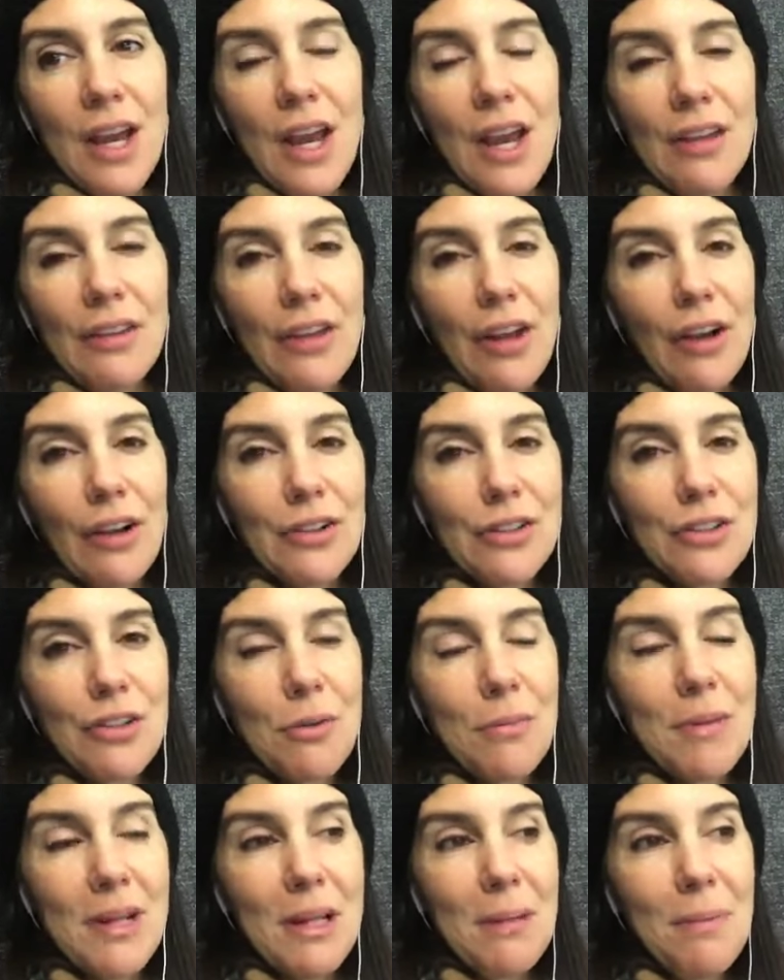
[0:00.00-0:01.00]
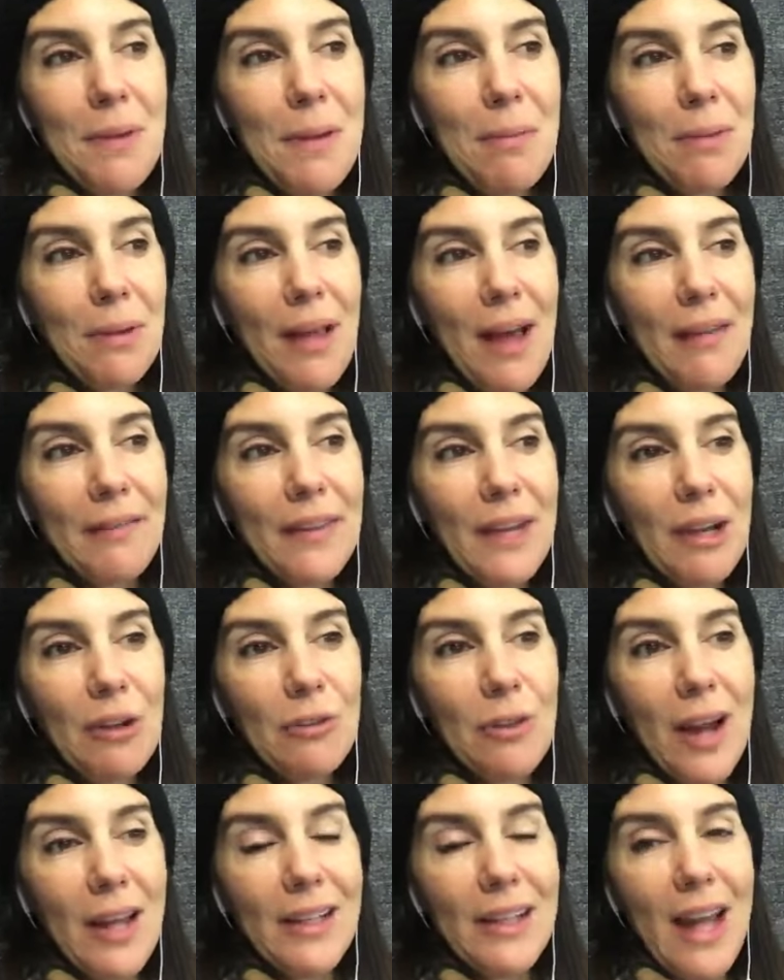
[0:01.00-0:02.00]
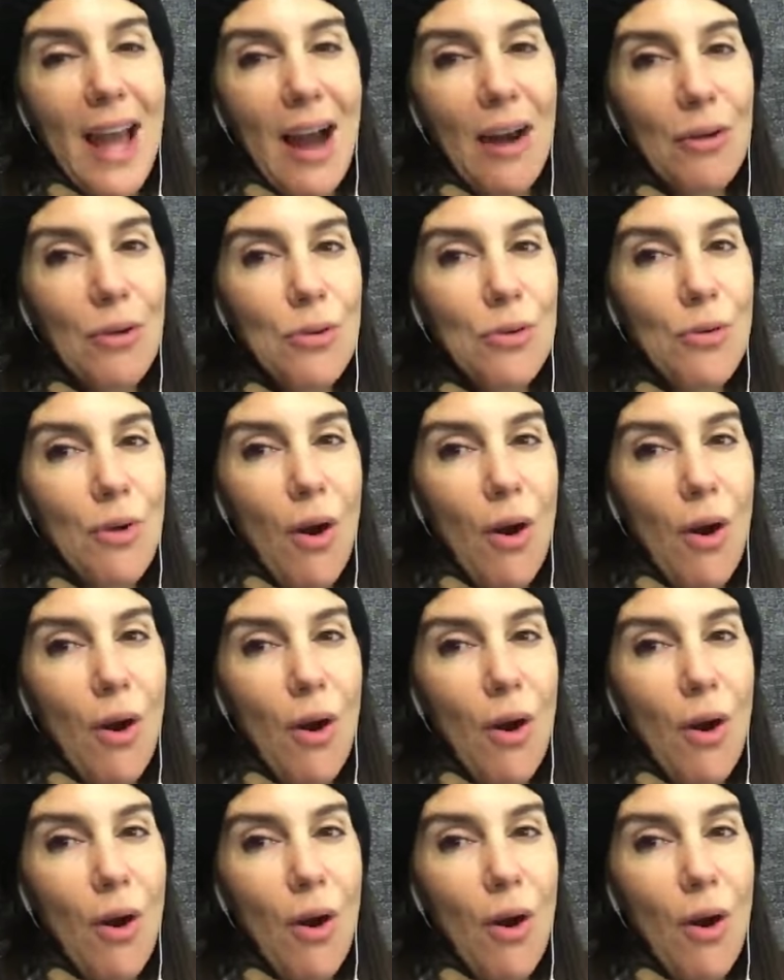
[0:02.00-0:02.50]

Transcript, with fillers: There are so many people out there right now who